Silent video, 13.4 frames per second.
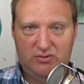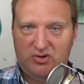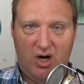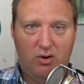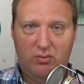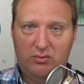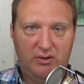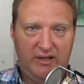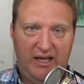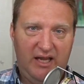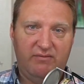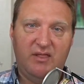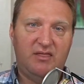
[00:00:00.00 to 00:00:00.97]
Don't
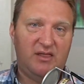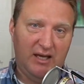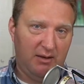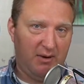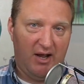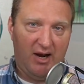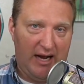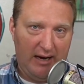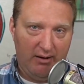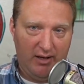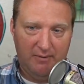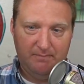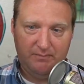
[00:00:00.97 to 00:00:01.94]
even think about
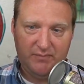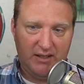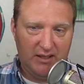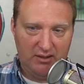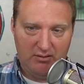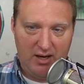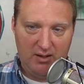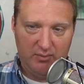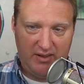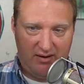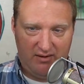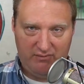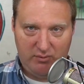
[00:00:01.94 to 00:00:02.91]
hiring an integrator
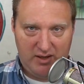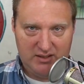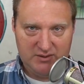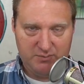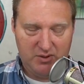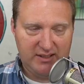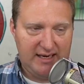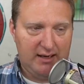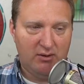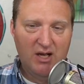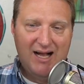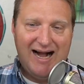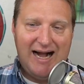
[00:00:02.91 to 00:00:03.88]
without having read this book. Now,
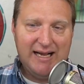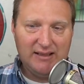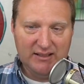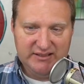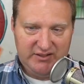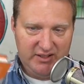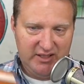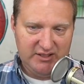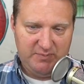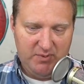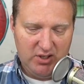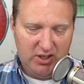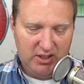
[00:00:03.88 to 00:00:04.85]
I listened to
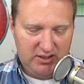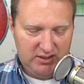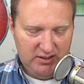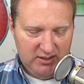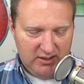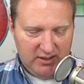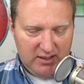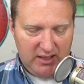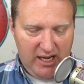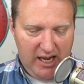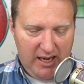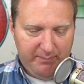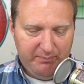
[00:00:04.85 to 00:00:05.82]
this book.
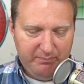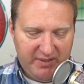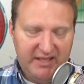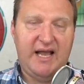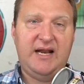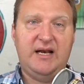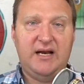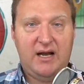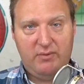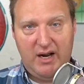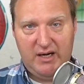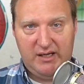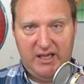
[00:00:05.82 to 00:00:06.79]
Um, but Katie and I
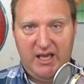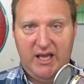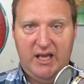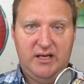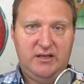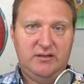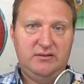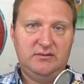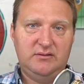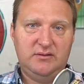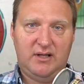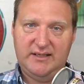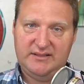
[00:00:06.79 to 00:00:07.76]
read it again,
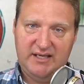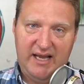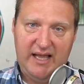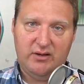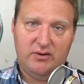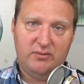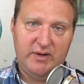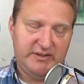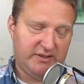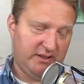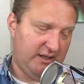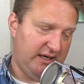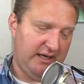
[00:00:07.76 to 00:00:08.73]
like together
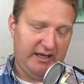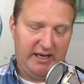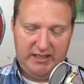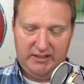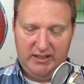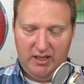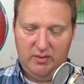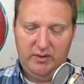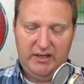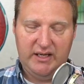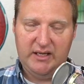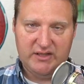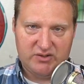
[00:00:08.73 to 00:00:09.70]
recently, and you know
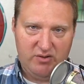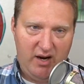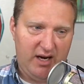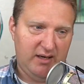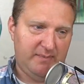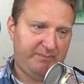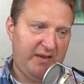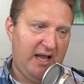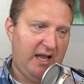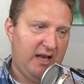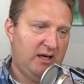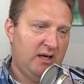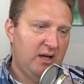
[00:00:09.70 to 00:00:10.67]
it, it's great.
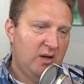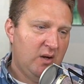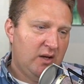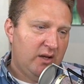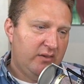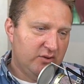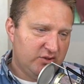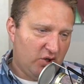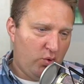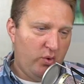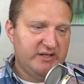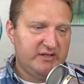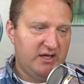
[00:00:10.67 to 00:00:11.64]
And there's a
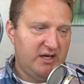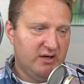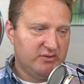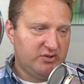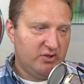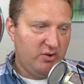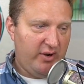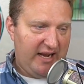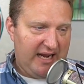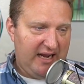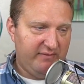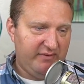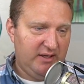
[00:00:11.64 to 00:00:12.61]
quiz in here, so you
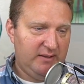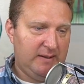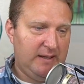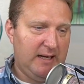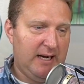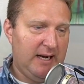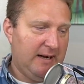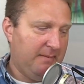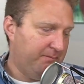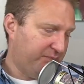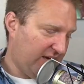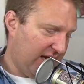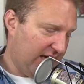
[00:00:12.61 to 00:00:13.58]
have it.
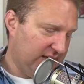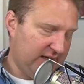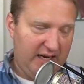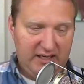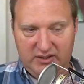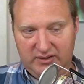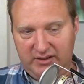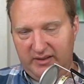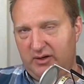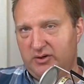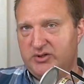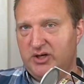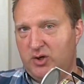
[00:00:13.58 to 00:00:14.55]
Um, and and
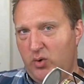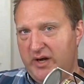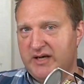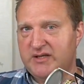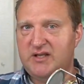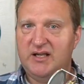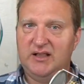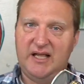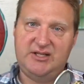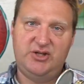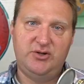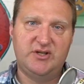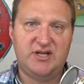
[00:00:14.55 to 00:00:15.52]
there's a quiz that
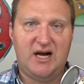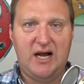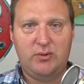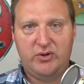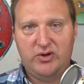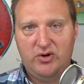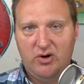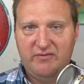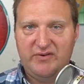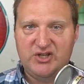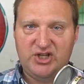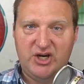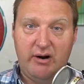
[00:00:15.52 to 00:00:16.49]
lets you decide whether you're a
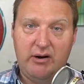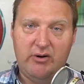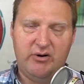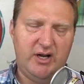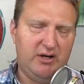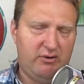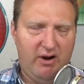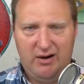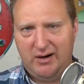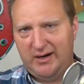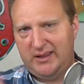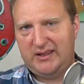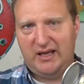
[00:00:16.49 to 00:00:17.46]
visionary or an integrator,
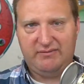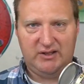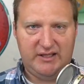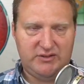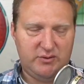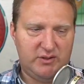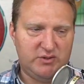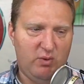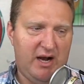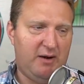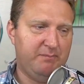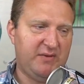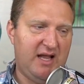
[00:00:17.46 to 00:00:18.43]
and I think they have a link to it as
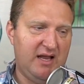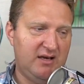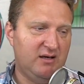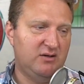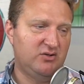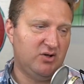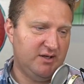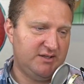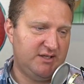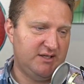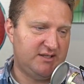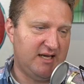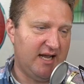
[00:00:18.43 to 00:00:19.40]
well. And
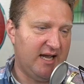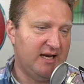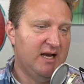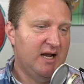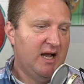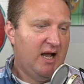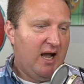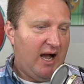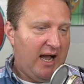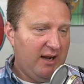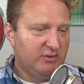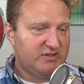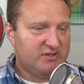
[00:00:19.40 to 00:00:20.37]
Darcy said,
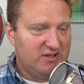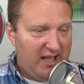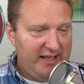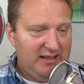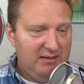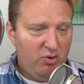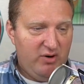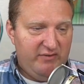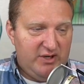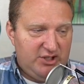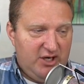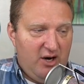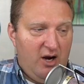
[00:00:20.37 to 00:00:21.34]
I was slightly more
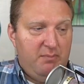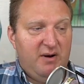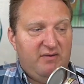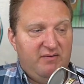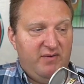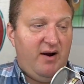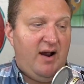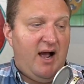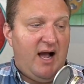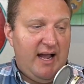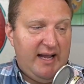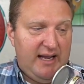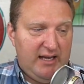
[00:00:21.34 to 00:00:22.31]
visionary, but very
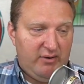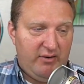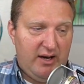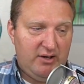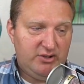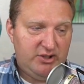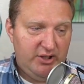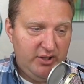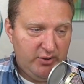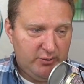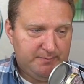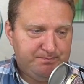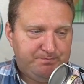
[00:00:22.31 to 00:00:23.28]
high integrator
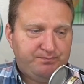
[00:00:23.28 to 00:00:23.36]
too.